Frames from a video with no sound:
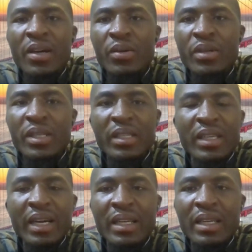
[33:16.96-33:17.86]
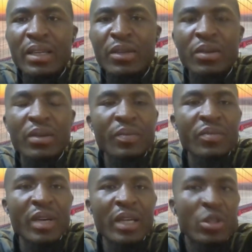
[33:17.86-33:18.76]
with this
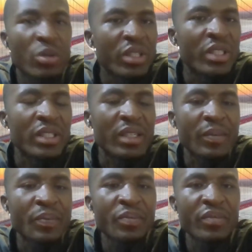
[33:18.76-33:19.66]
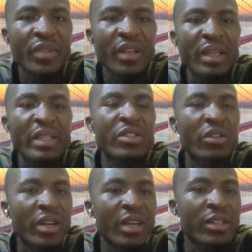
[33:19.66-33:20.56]
ideology, and it's a
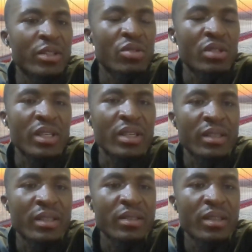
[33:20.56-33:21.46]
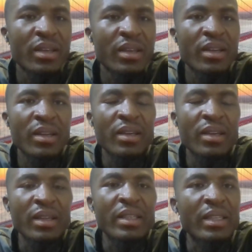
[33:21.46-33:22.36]
reality today.
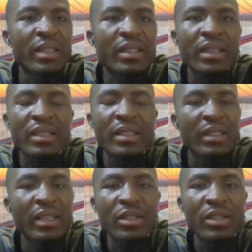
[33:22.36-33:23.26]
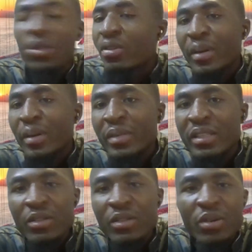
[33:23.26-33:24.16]
And there's a lot of
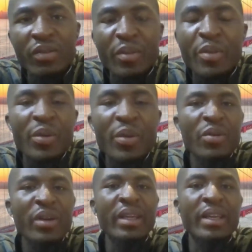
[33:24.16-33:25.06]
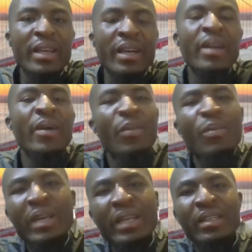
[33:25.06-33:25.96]
amazing stuff. I mean, people when they hear,
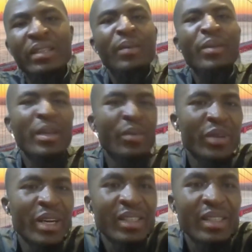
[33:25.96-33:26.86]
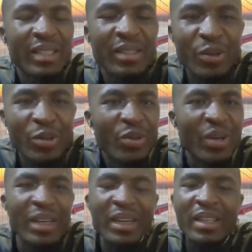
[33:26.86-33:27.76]
yes, I mean the price is also
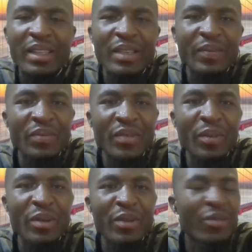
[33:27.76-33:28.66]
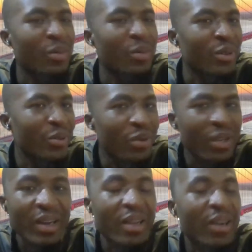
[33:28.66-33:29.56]
another thing. I mean, from you
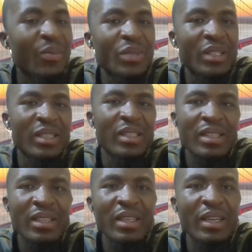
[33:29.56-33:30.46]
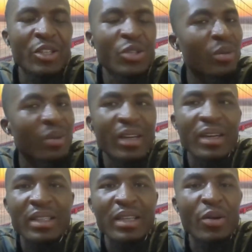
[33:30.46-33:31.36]
look at how BTC, Ethereum, and
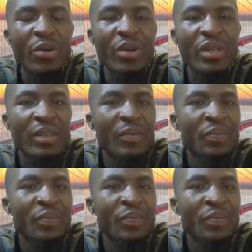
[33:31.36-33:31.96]
others are growing